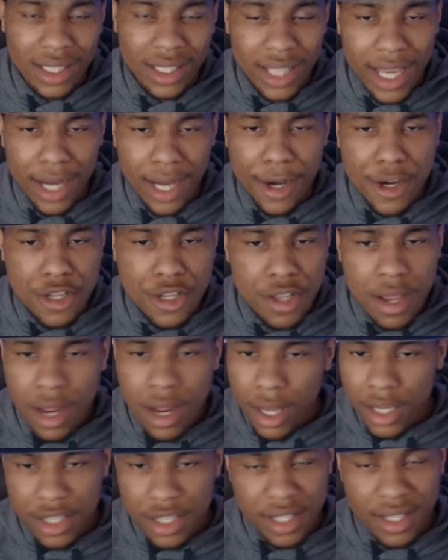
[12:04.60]
Lakers
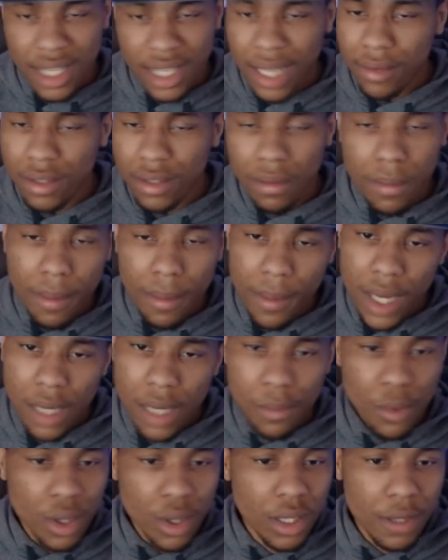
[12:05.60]
just keep the
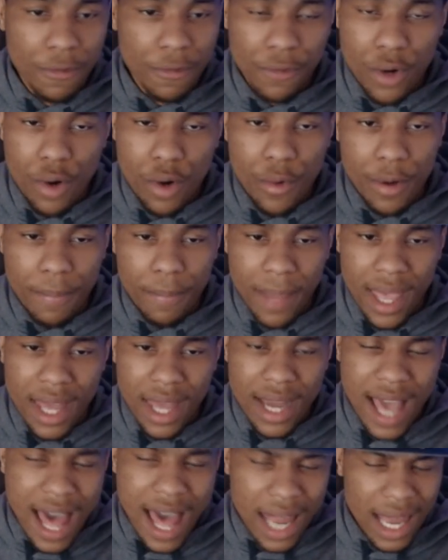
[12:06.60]
momentum rolling forward,
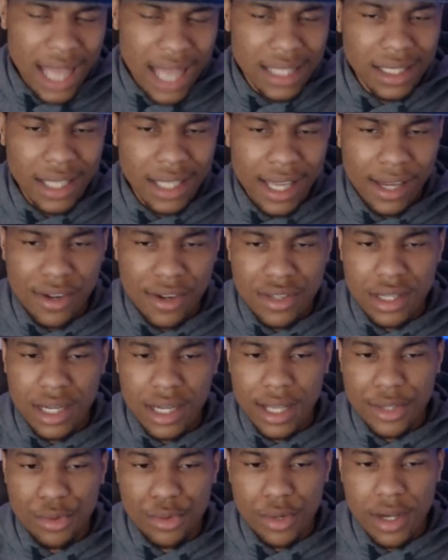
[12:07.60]
man. I like the Lakers in
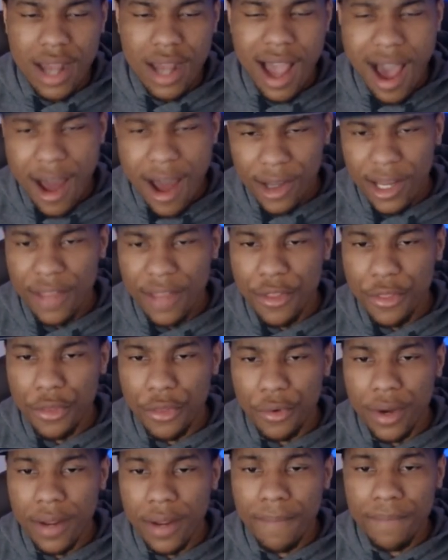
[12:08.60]
this one. I'll lay the
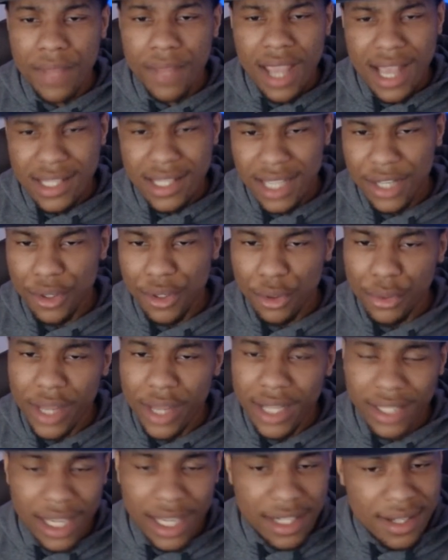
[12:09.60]
three, as I do
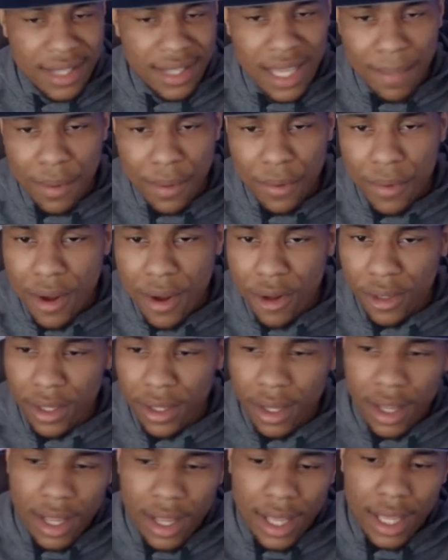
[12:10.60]
think they just keep it rolling
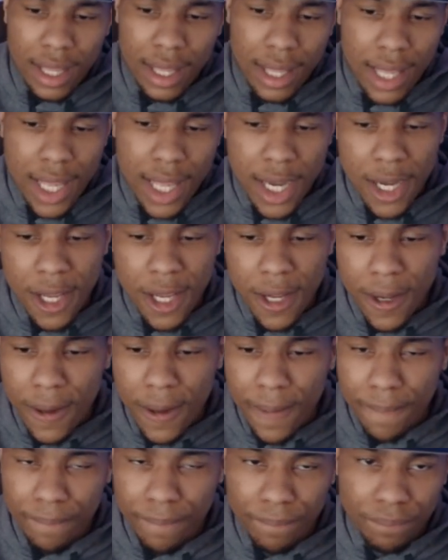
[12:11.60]
and
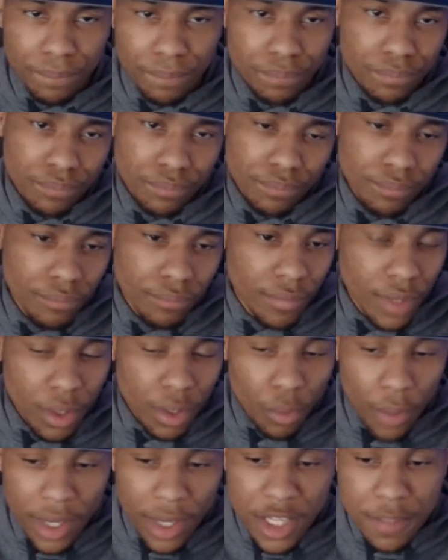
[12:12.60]
uh,
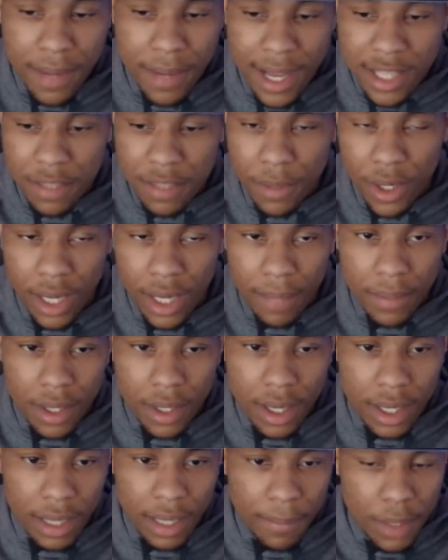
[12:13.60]
win this basketball game
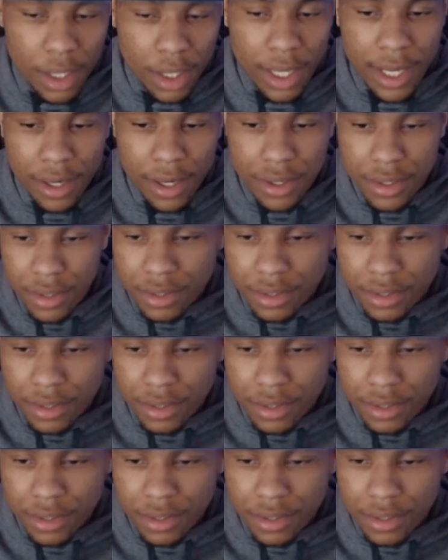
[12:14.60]
tonight. Give me the Lakers